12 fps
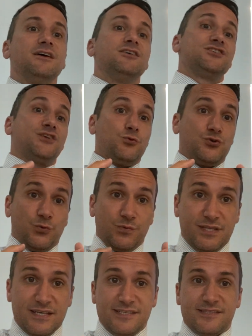social
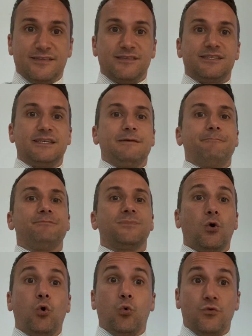distancing,
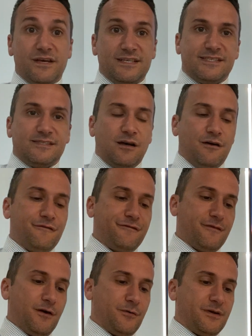all this stuff,
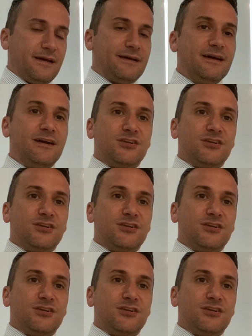okay?